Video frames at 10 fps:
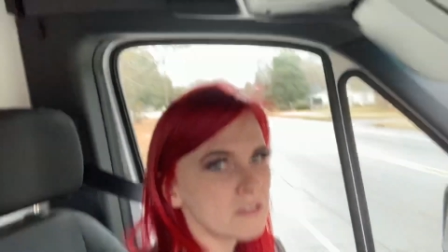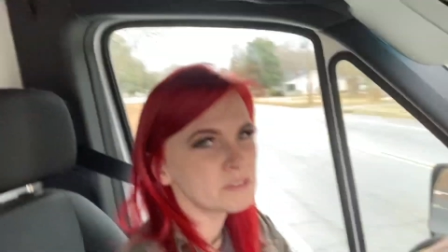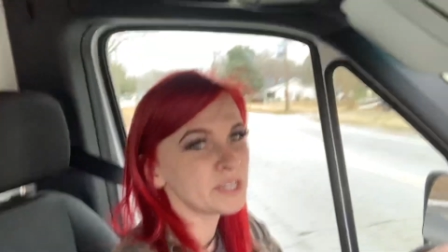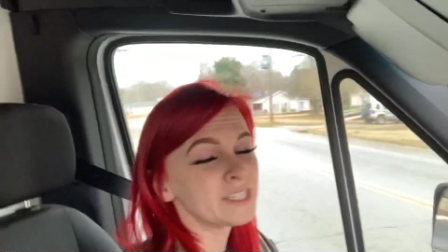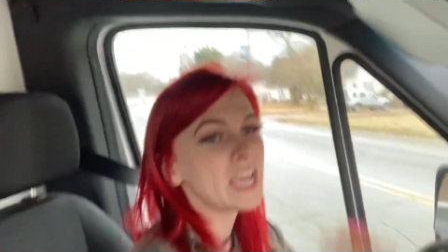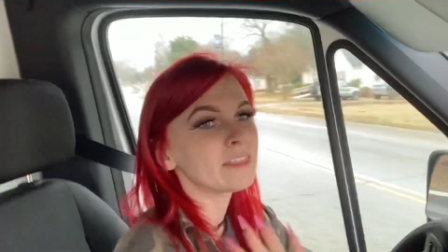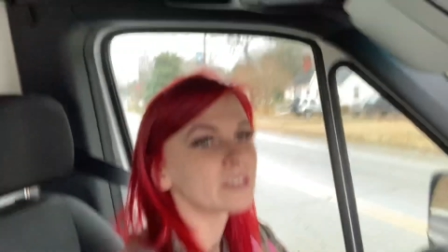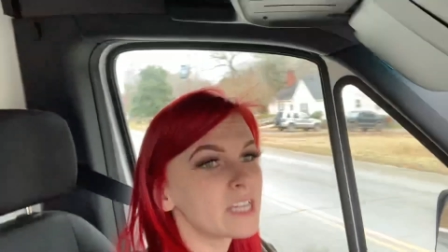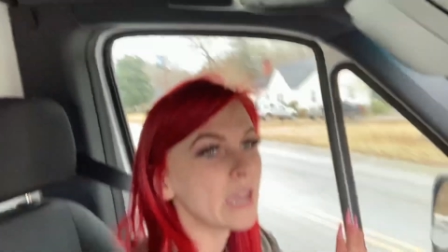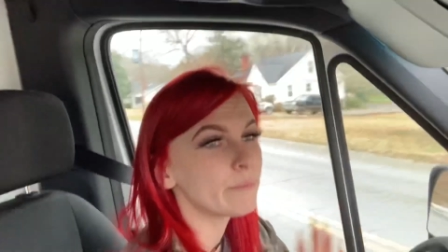to take the
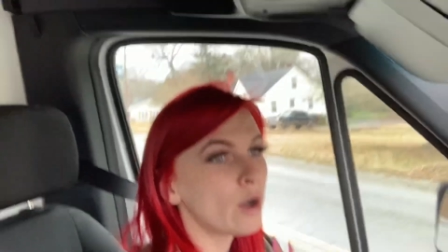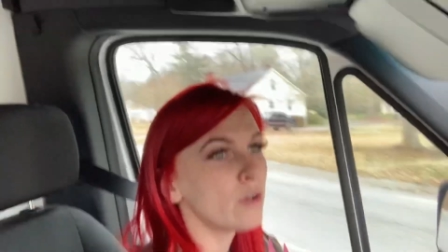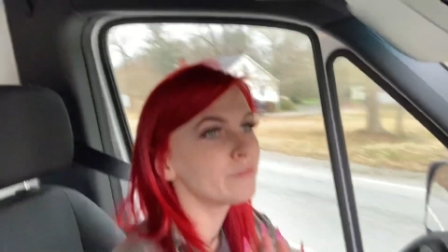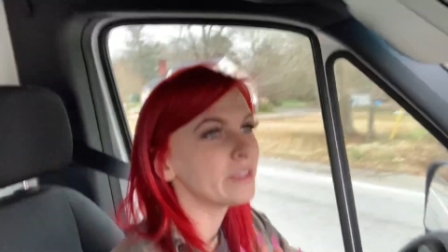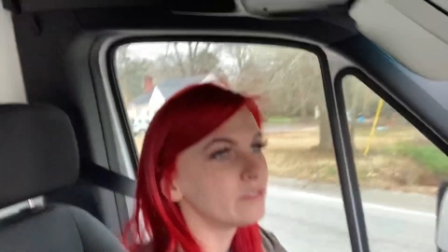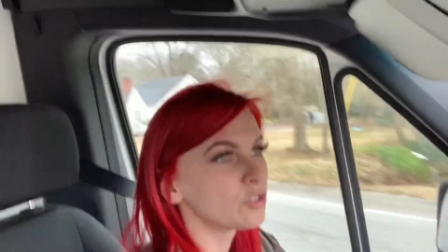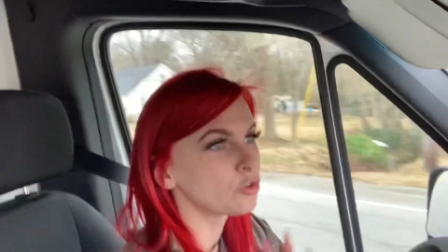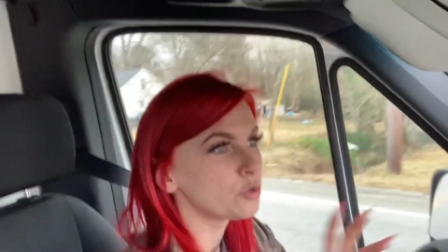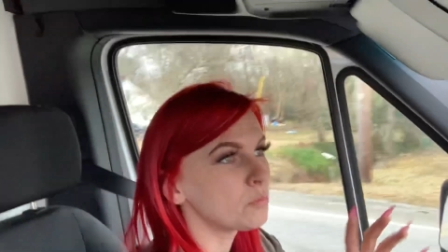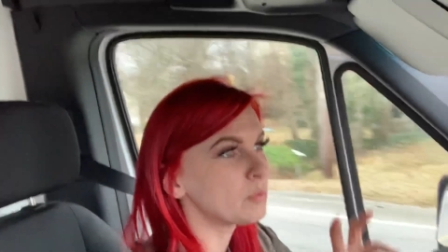time off and
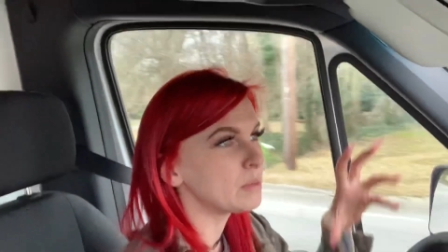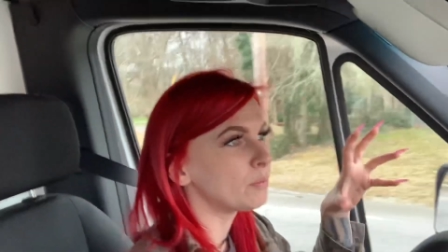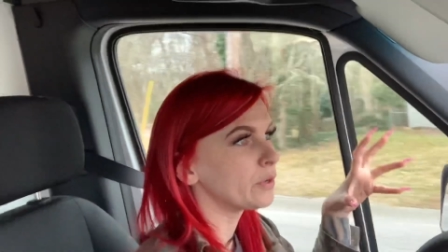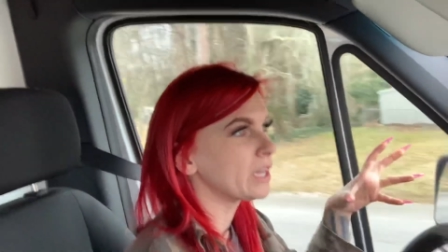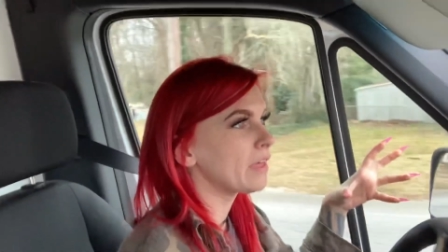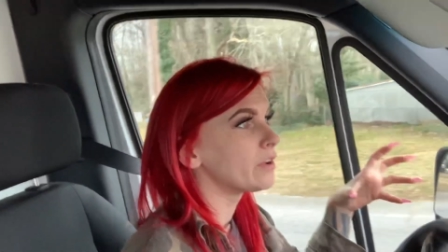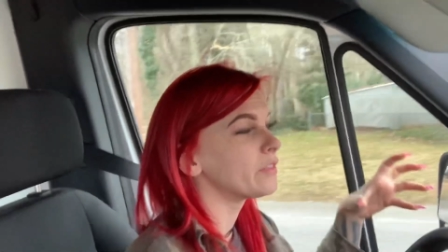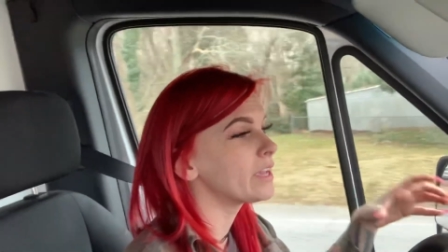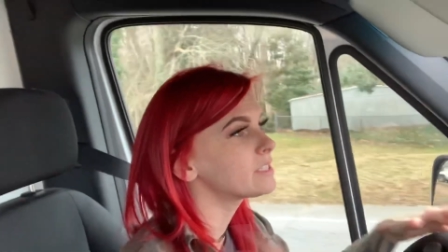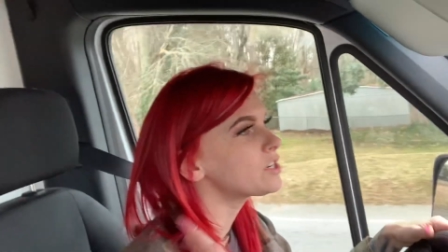group people together.
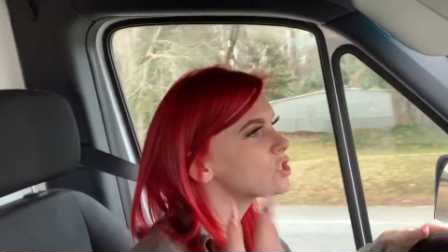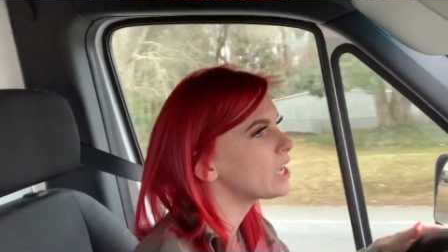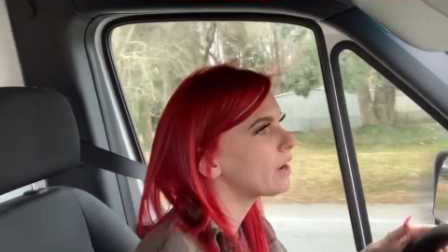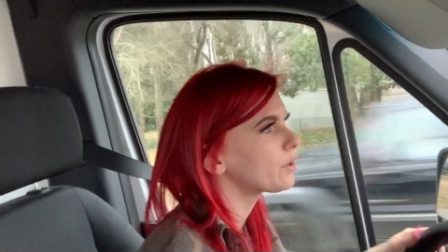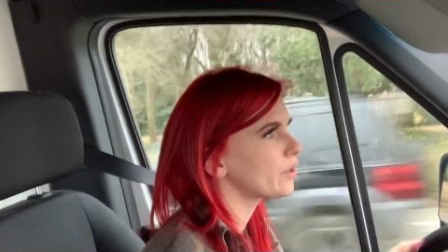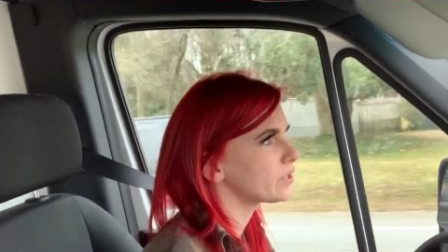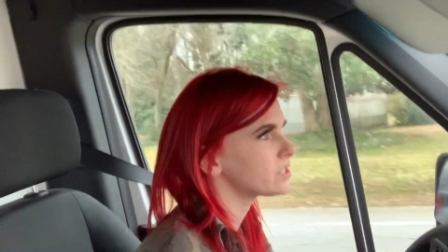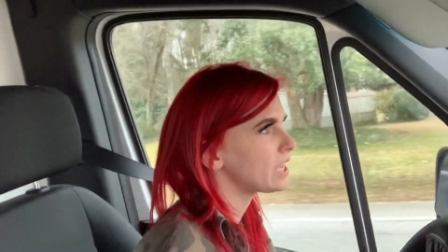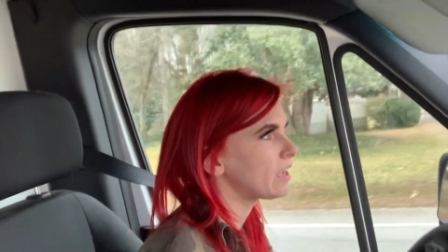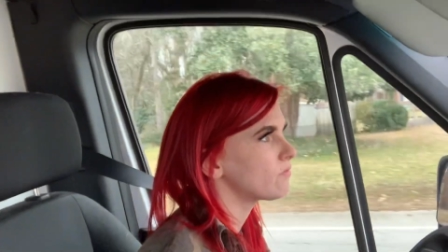That's actually how
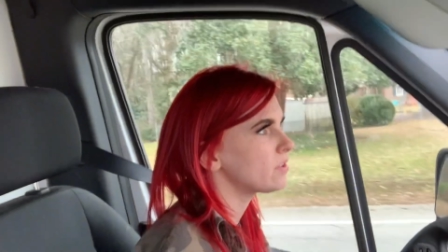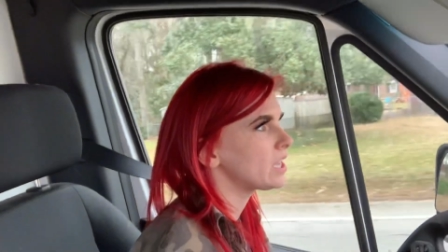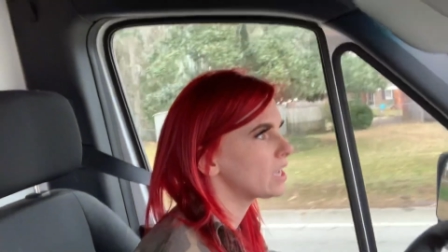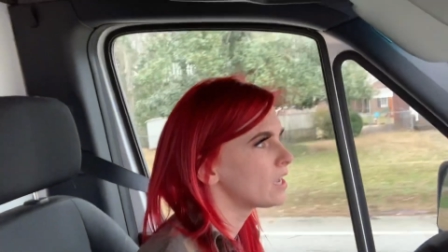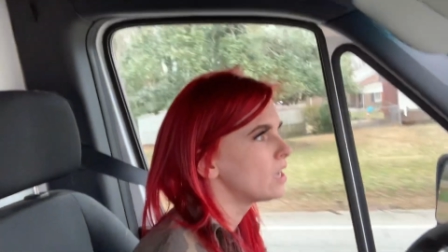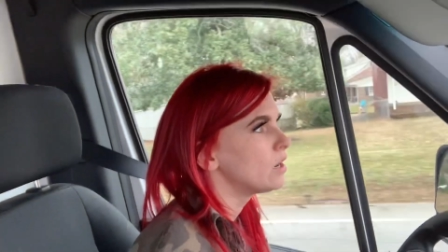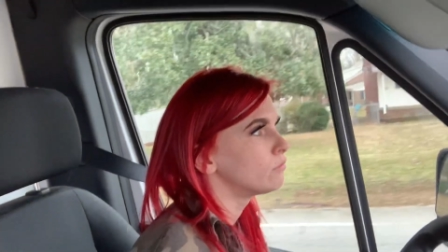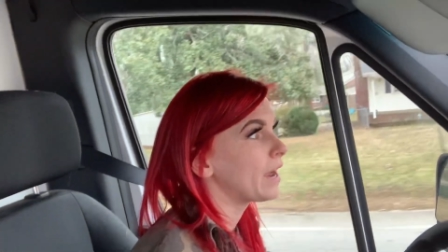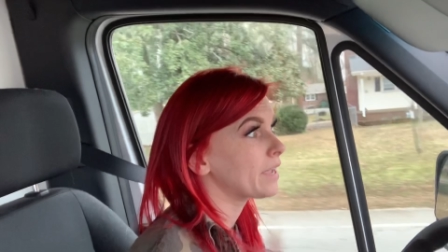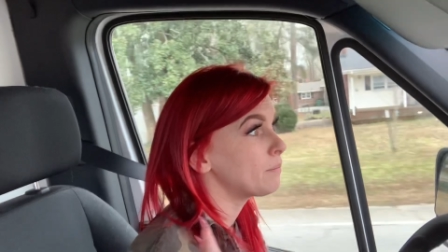Curtis Hamby
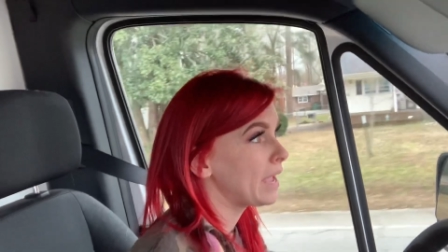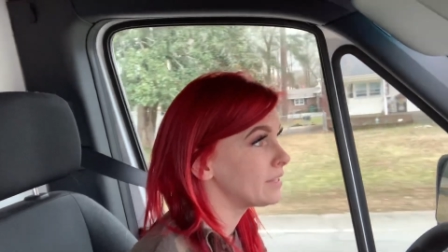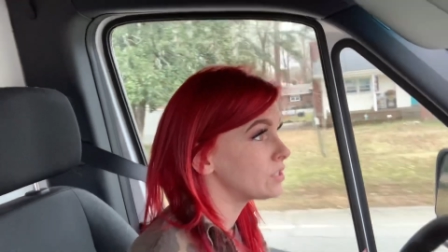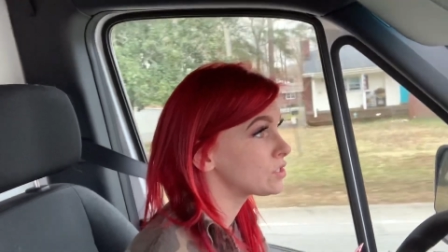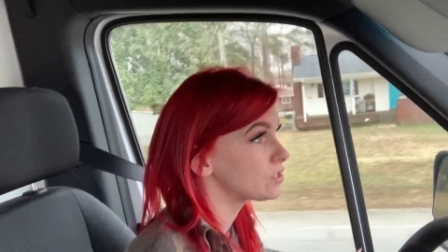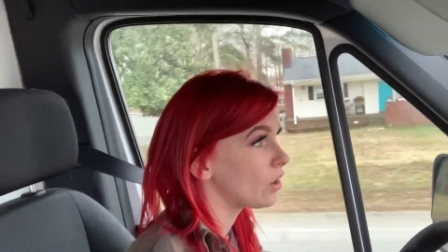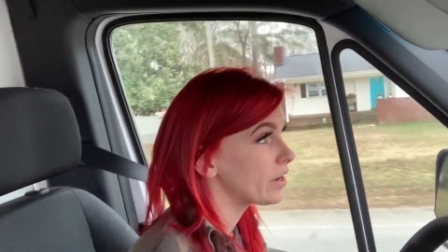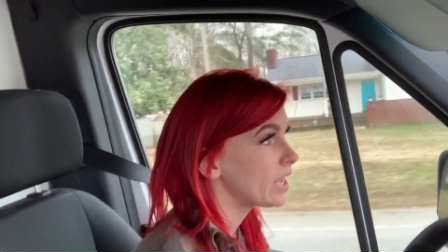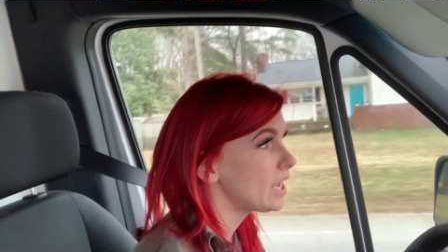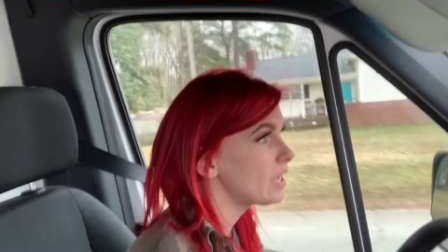recommends
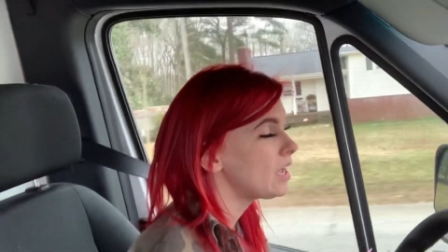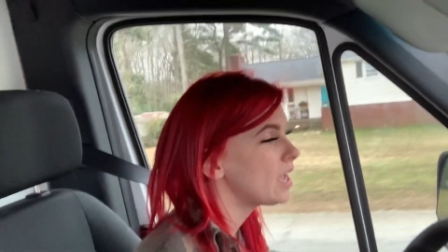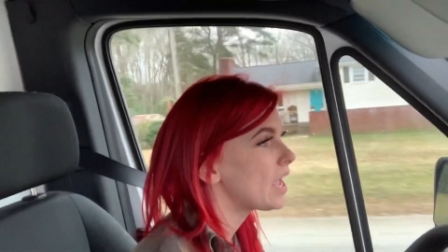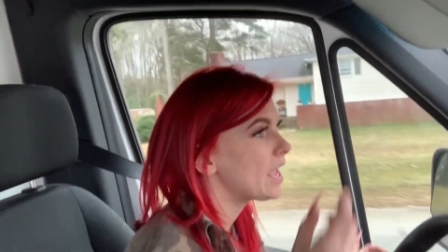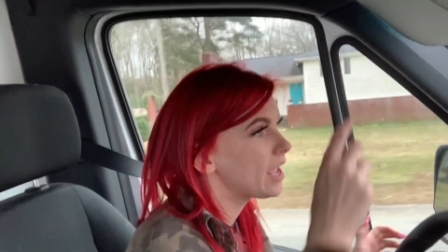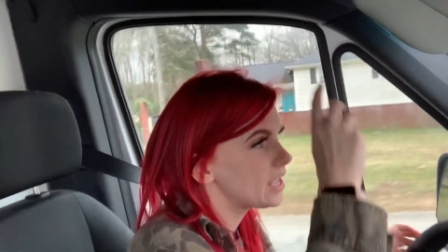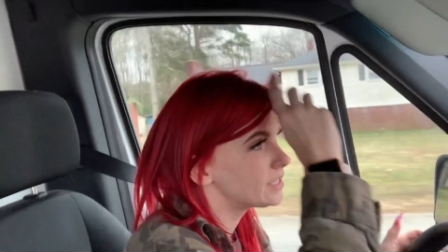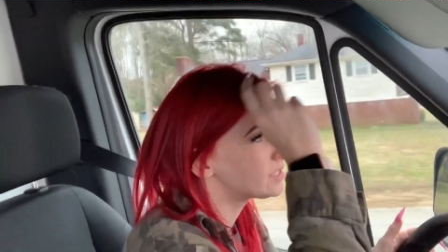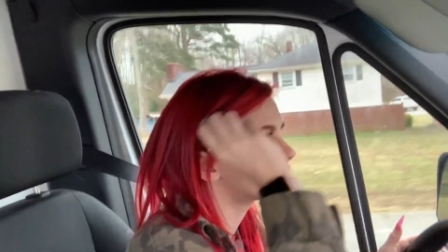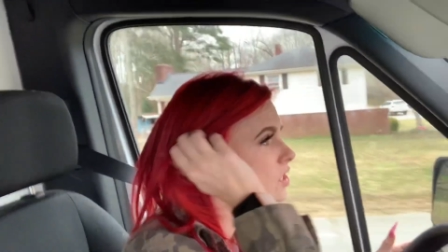starting
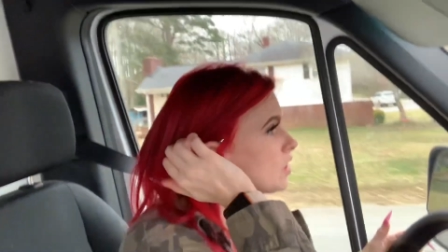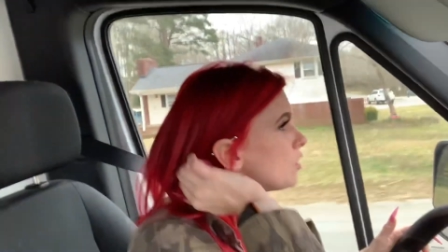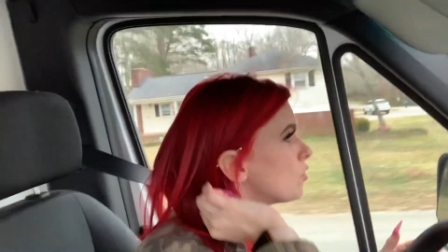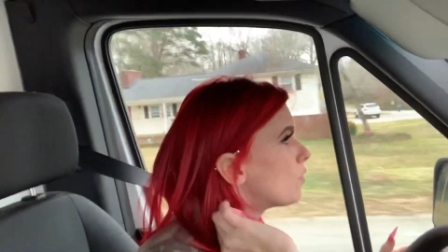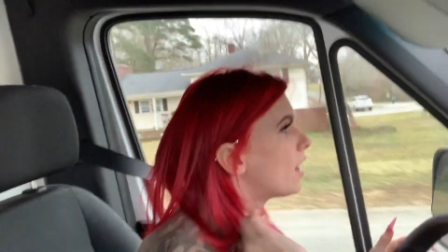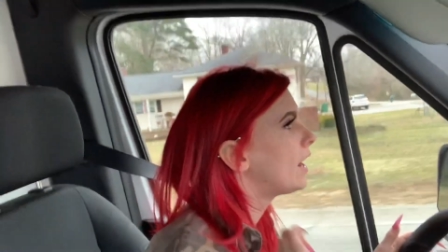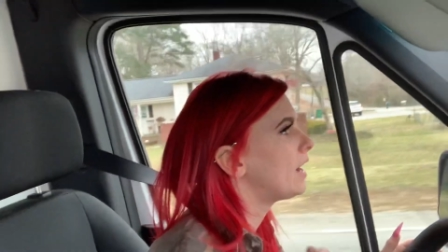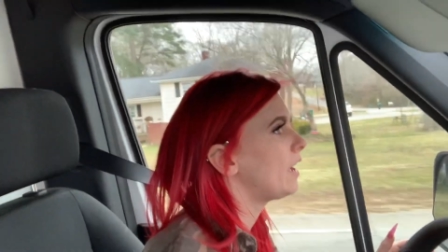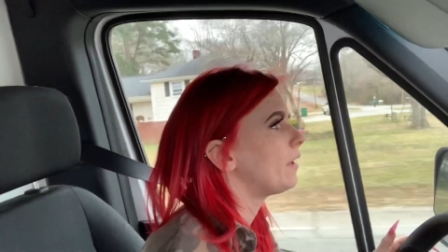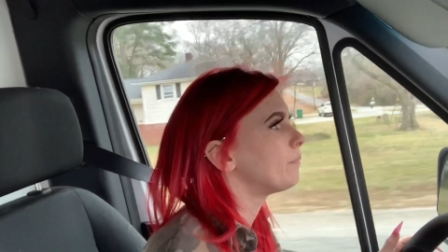is to,
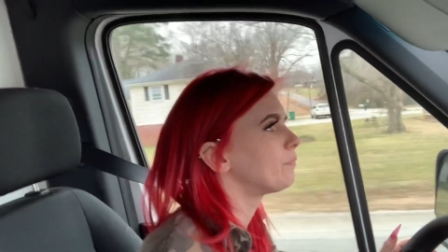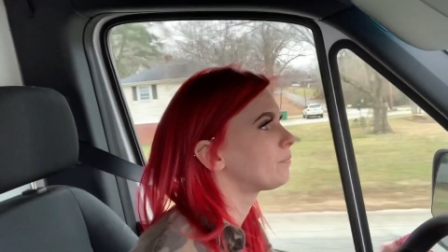um,